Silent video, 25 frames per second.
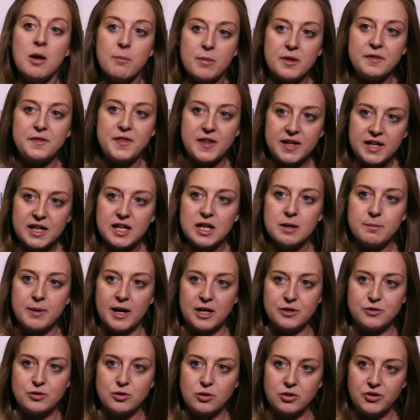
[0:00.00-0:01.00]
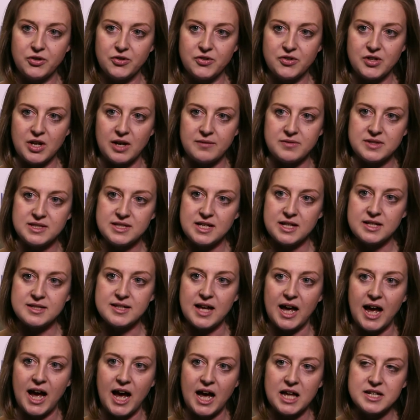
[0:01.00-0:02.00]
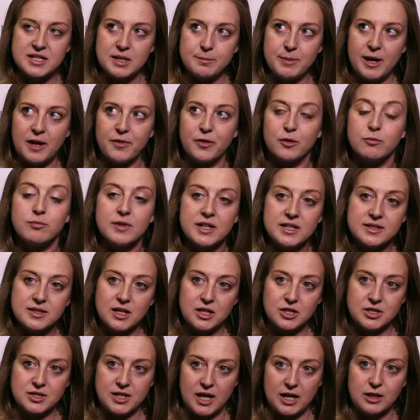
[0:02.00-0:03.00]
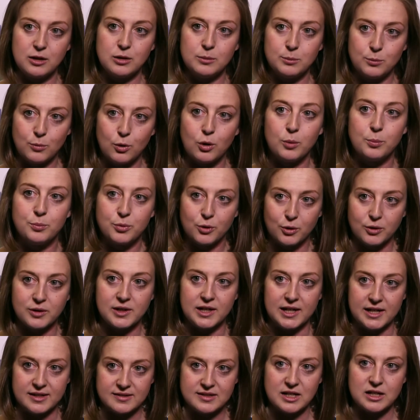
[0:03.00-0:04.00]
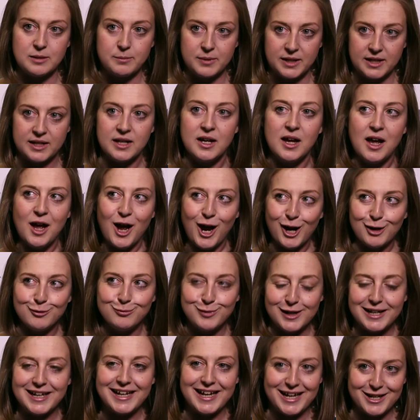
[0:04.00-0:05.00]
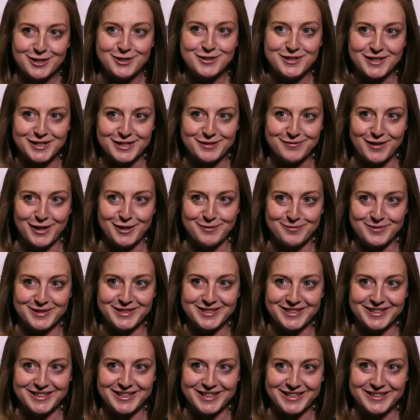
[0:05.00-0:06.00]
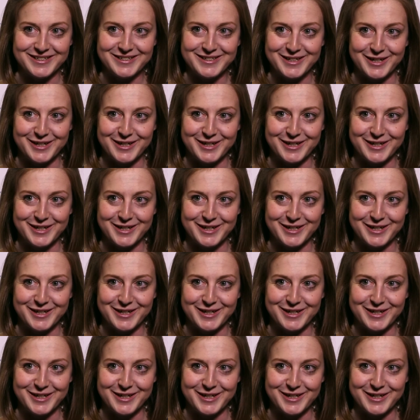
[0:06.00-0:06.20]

but thinking about tools and services and about the research cycle more broadly is going to be a really interesting development in the years to